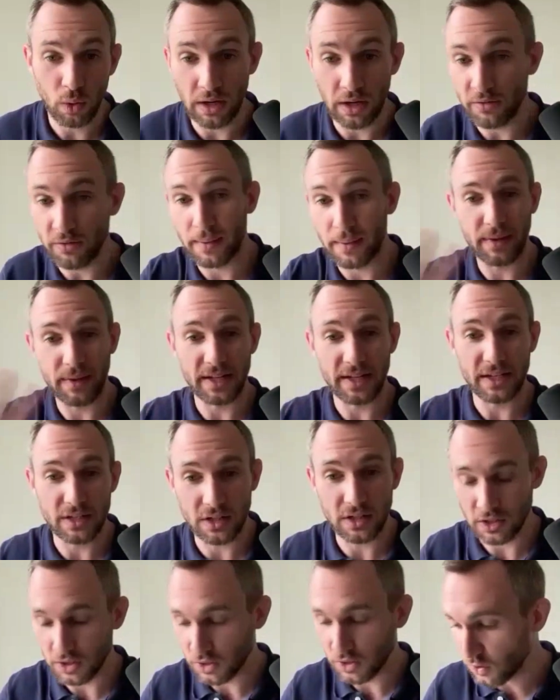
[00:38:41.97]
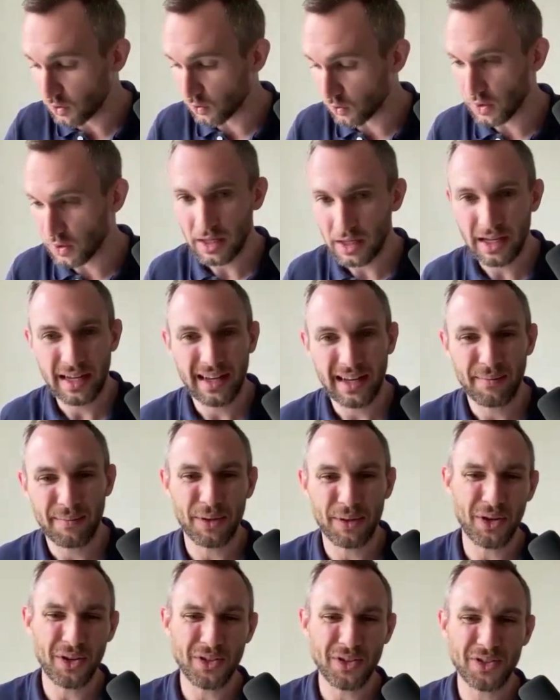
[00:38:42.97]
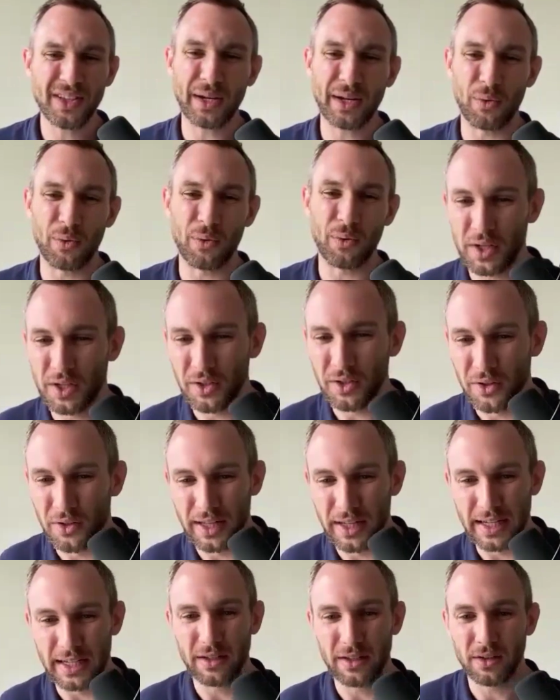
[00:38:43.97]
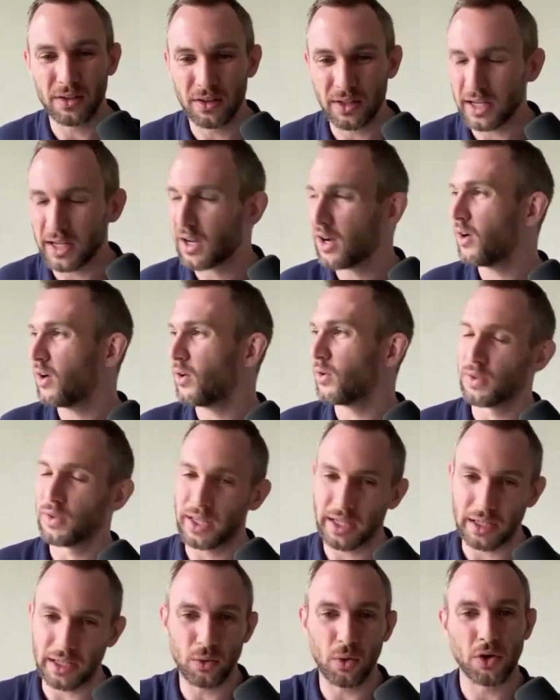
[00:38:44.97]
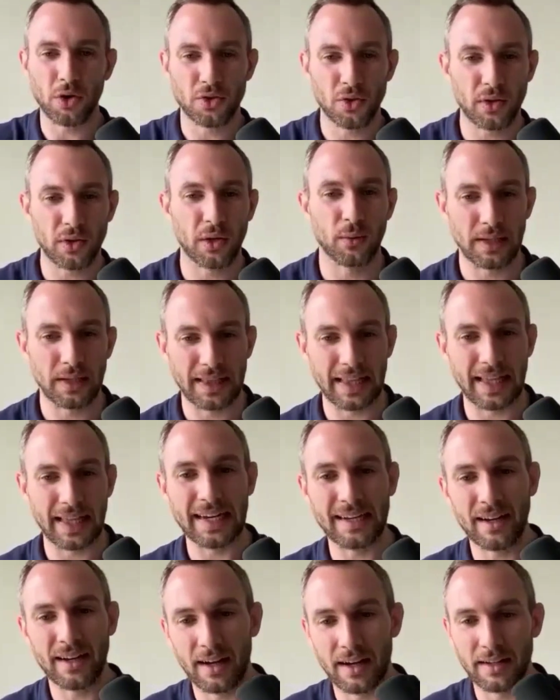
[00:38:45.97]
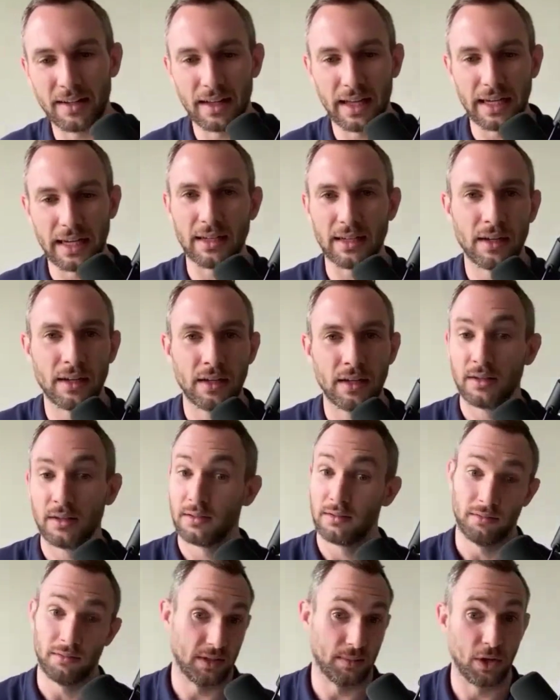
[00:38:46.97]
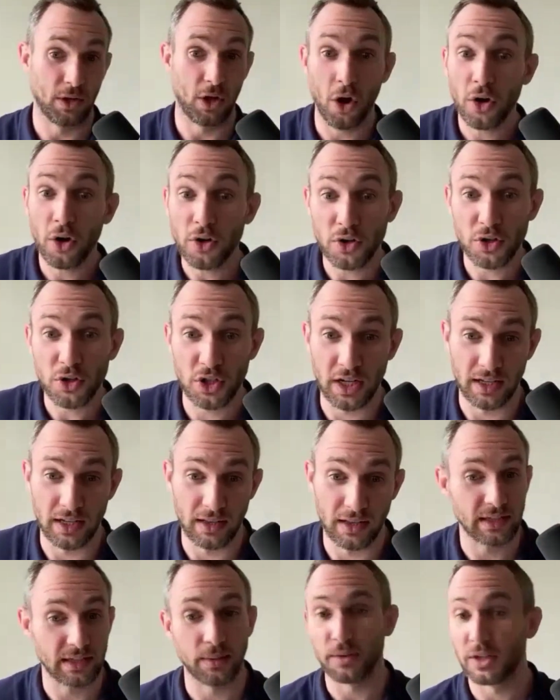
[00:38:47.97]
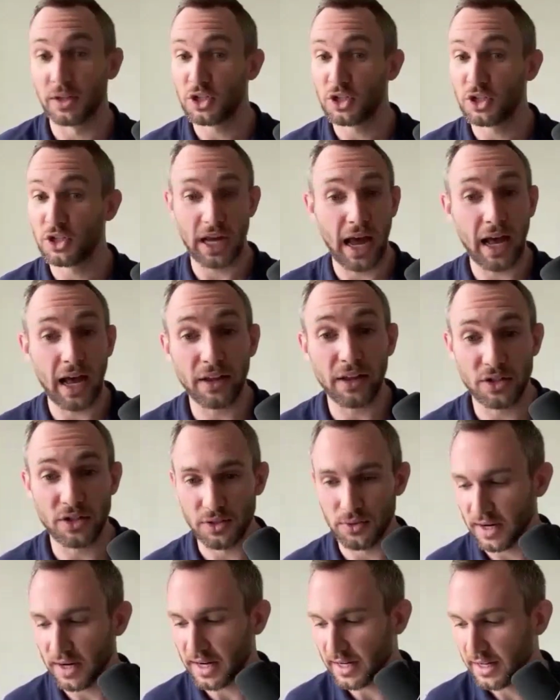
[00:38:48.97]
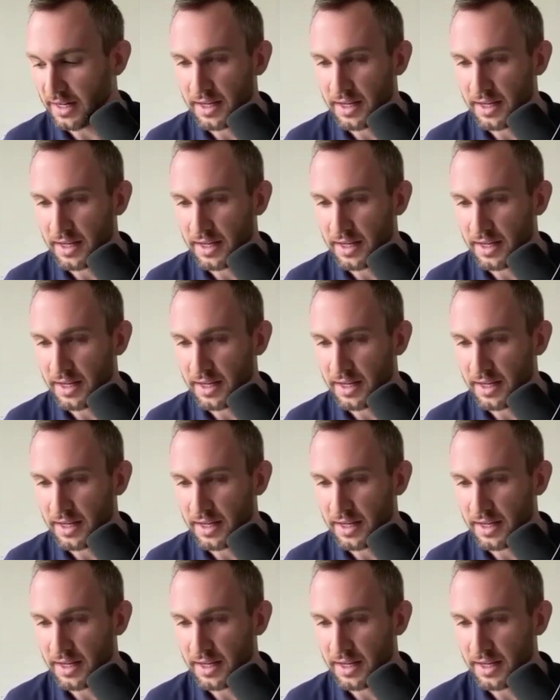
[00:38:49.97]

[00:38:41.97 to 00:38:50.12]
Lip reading: whatever that means to you, but they're also like real. Like you're like, oh, like you also can relate on like some of the harder shit, like some of the challenges, right?